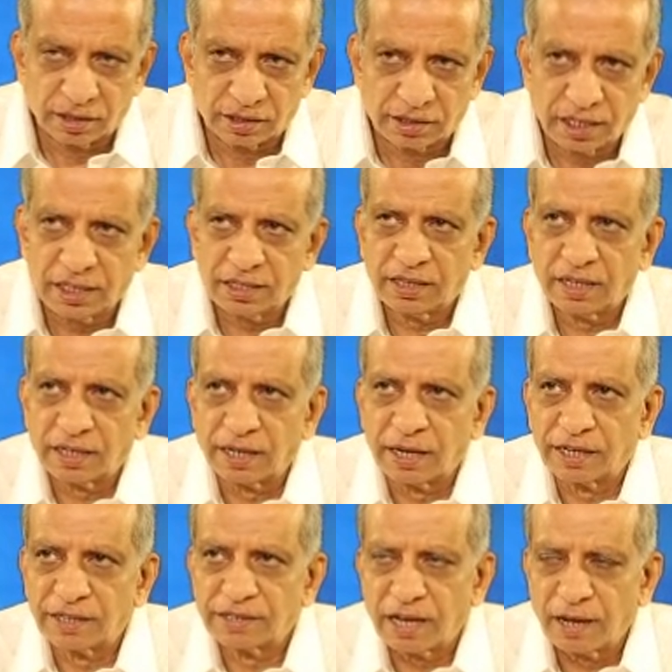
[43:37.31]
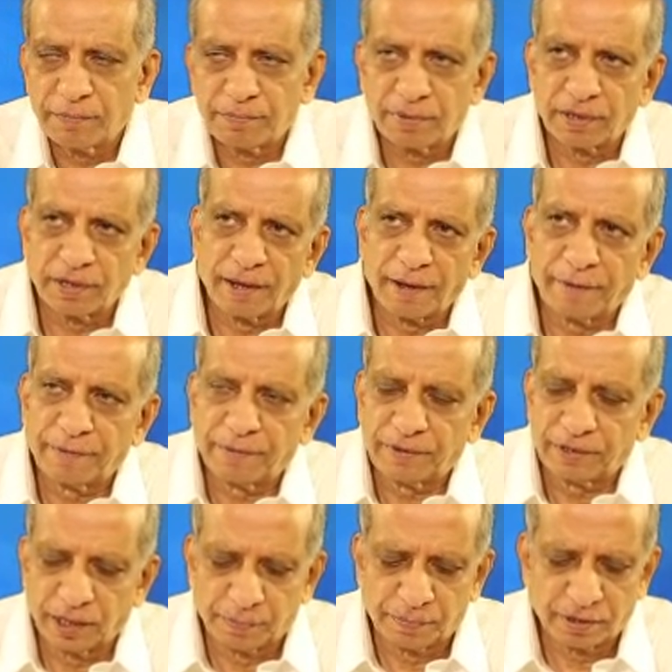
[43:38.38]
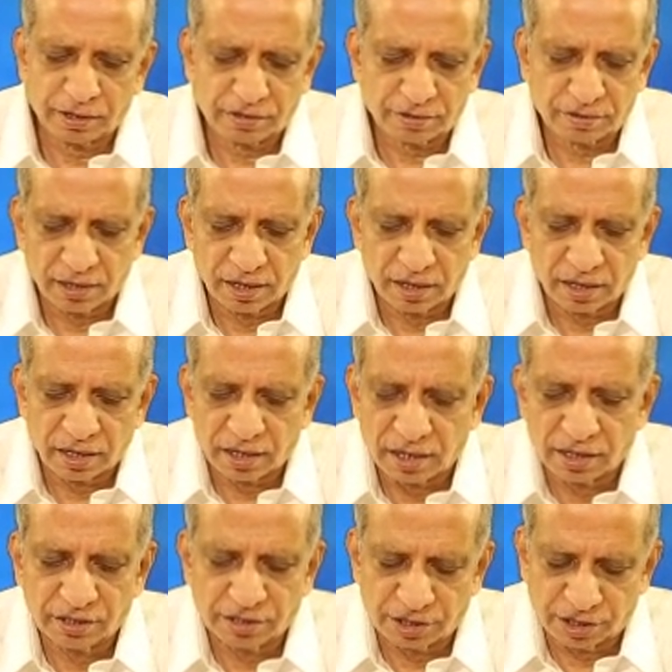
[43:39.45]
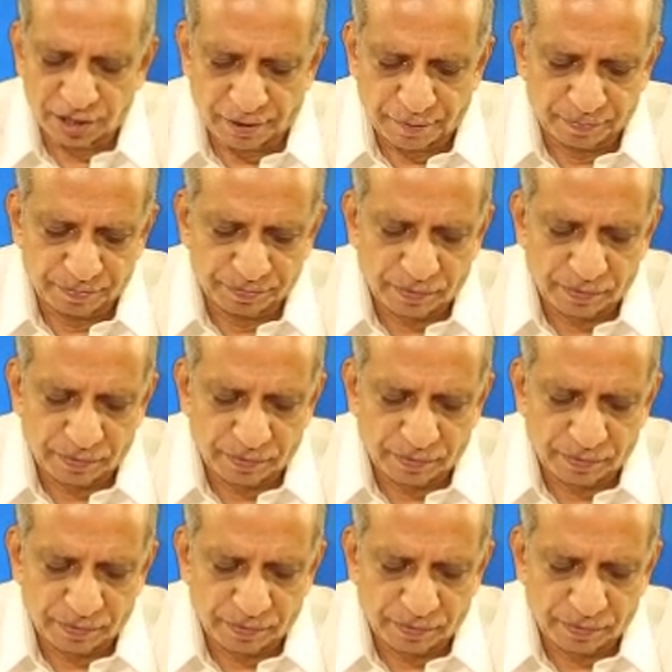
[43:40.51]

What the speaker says: Take the example of a particular religion,